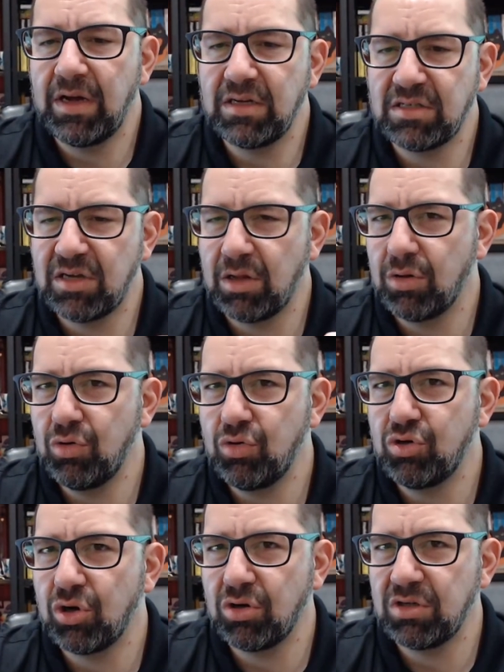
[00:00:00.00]
southern New
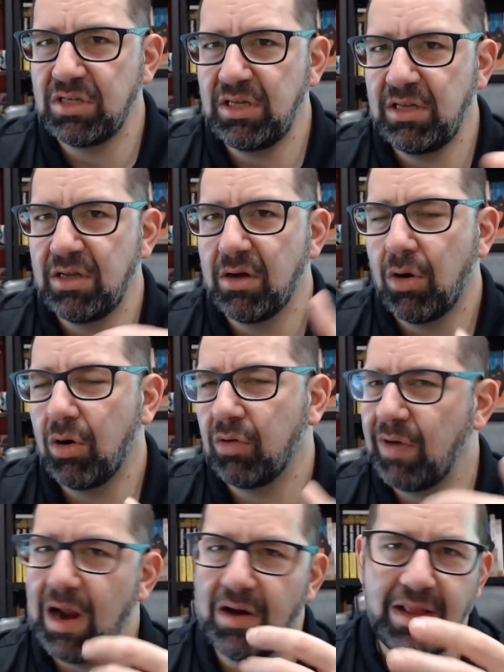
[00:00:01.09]
Jersey are
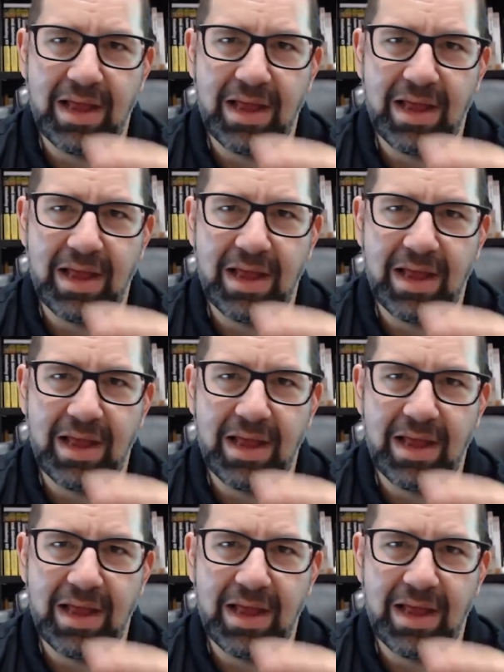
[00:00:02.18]
around